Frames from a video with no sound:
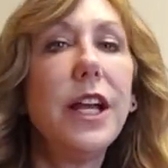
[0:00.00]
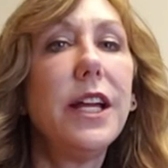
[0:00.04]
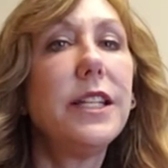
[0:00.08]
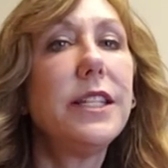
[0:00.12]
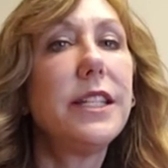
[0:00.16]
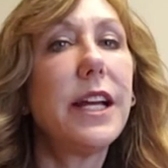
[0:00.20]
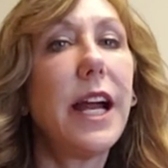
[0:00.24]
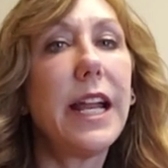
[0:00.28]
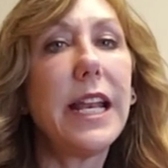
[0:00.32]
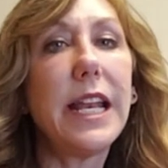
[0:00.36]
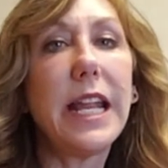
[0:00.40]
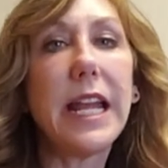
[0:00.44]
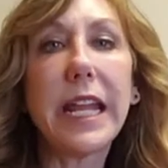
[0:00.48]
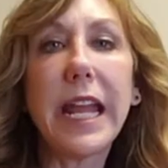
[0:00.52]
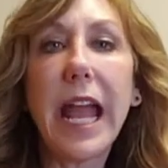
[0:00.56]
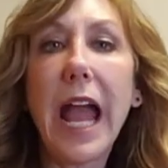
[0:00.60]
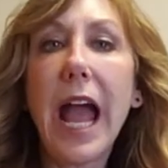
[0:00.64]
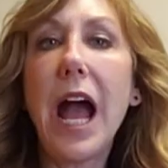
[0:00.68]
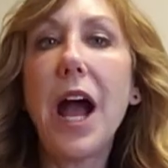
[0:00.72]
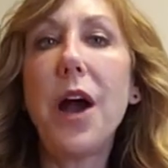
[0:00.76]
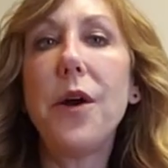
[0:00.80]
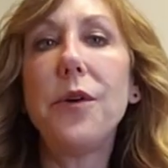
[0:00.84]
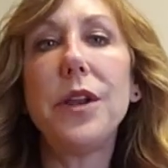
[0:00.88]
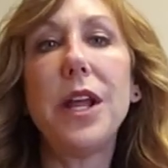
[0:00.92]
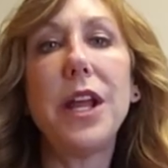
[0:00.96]
dining
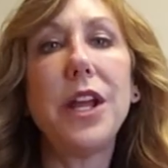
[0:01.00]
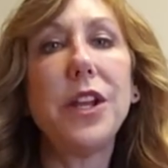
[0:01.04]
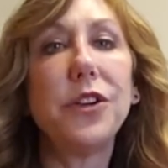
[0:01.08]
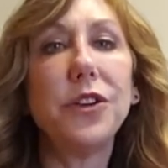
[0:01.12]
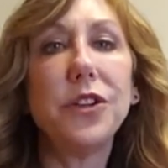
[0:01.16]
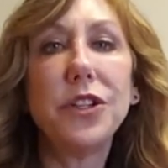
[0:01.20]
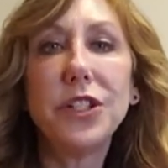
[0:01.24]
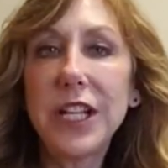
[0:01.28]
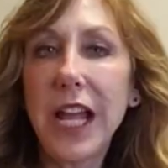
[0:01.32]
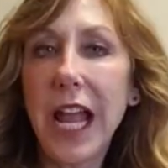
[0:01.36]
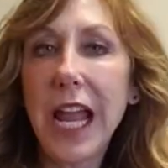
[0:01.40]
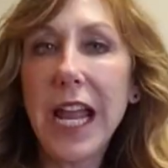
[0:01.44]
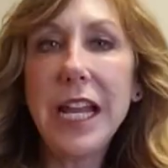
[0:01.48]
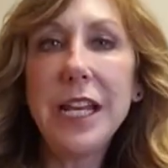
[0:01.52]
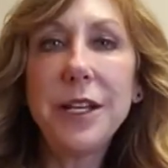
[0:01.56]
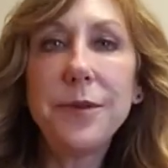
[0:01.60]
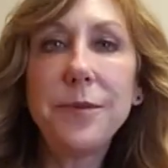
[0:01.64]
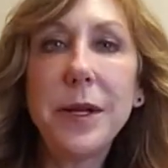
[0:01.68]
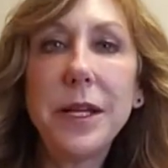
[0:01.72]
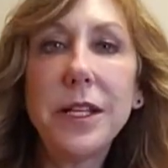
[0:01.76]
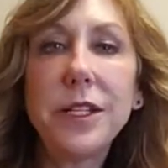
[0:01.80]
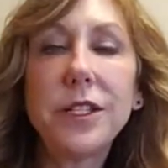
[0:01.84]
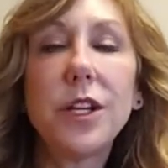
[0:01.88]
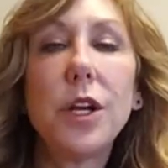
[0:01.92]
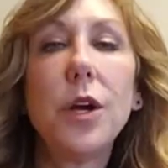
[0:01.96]
out,
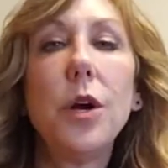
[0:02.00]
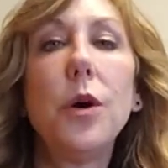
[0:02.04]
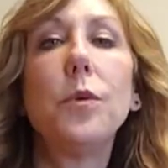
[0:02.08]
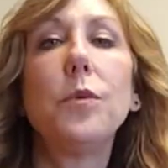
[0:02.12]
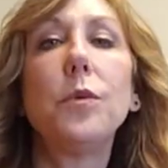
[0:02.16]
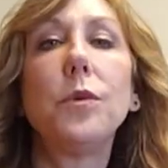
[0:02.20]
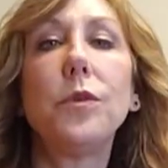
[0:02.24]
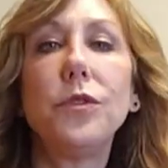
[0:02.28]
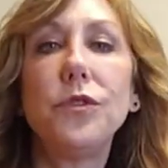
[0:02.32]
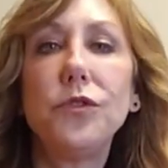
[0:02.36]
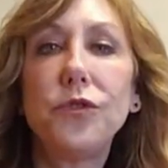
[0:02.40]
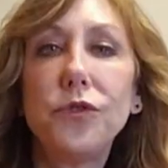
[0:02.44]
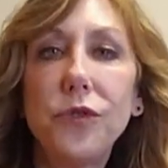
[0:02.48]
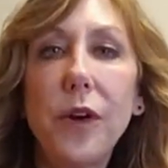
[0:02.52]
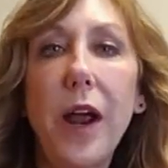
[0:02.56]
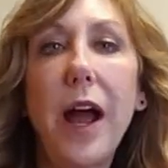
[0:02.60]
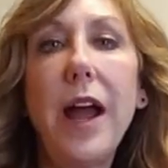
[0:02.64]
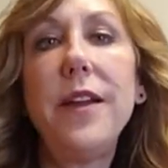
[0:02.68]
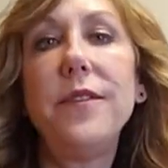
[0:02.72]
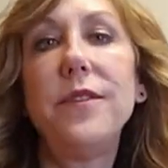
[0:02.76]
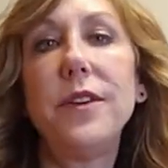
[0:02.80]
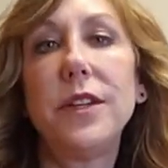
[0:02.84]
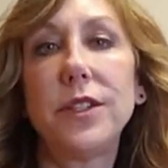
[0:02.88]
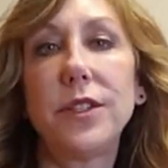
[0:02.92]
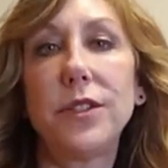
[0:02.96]
entertainment will
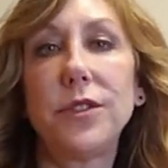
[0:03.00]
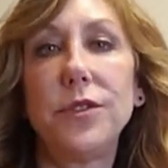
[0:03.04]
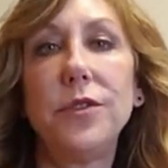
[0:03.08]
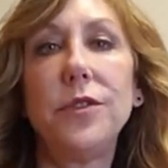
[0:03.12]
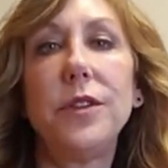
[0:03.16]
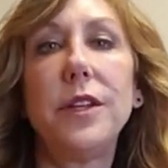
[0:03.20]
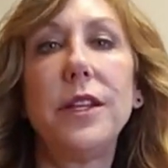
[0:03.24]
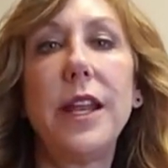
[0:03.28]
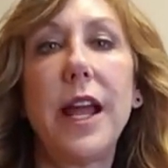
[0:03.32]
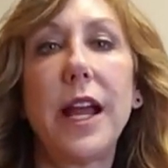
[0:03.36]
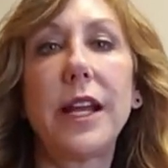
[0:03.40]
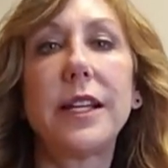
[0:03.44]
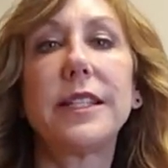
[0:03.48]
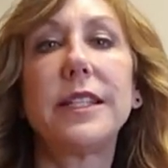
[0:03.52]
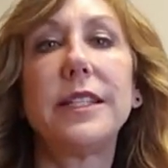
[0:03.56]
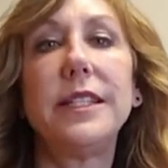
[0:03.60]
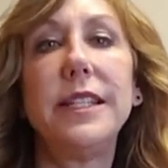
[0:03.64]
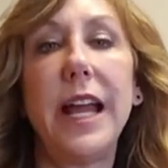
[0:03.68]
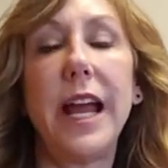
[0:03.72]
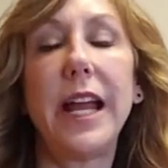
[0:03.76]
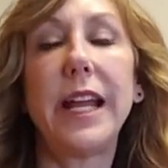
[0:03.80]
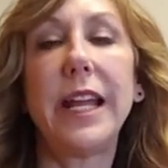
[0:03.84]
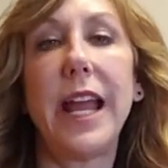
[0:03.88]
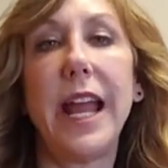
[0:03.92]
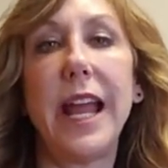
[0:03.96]
drive us through the next
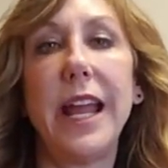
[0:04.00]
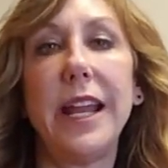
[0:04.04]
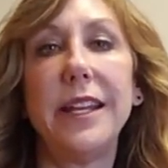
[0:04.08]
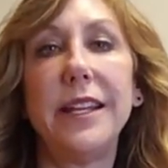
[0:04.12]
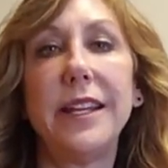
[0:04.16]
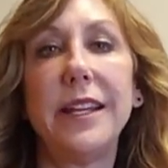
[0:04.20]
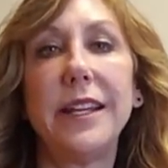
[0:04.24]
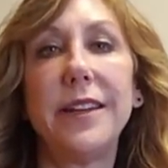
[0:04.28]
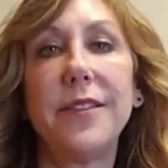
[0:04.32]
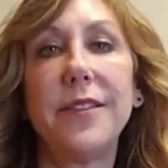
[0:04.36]
decade.